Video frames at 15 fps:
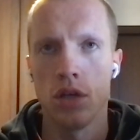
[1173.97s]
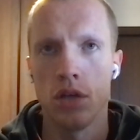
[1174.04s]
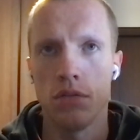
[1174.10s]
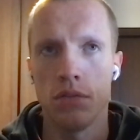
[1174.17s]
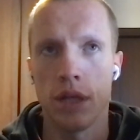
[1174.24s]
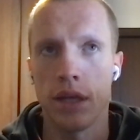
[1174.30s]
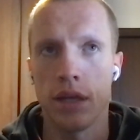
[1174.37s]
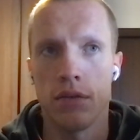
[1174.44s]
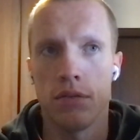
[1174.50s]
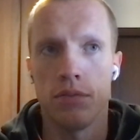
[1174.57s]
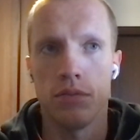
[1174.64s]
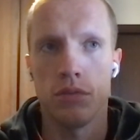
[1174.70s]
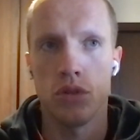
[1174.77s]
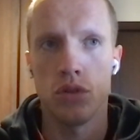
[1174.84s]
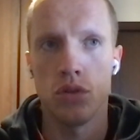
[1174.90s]
like
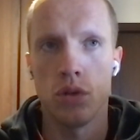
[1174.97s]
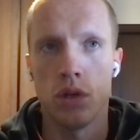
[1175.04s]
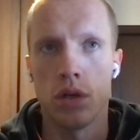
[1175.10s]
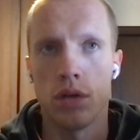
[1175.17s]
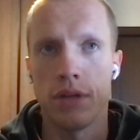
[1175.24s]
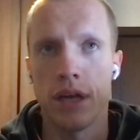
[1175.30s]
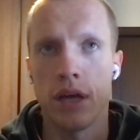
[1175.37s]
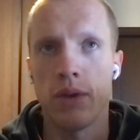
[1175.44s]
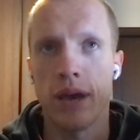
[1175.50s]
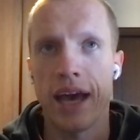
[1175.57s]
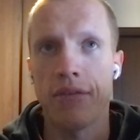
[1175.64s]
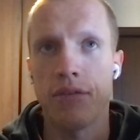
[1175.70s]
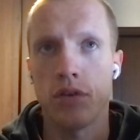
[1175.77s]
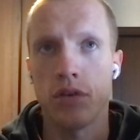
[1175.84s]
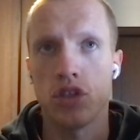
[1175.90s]
you are now
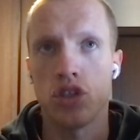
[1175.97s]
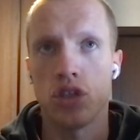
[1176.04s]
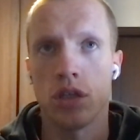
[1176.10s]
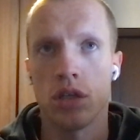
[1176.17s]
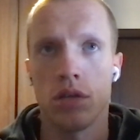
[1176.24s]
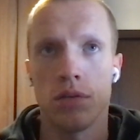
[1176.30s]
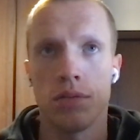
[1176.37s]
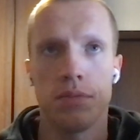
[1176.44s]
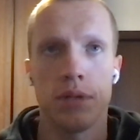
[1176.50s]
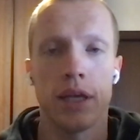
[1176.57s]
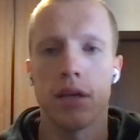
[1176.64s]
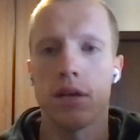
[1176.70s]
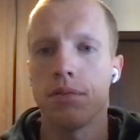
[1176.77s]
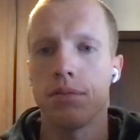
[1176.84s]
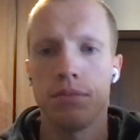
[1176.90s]
averaging
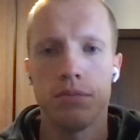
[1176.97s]
like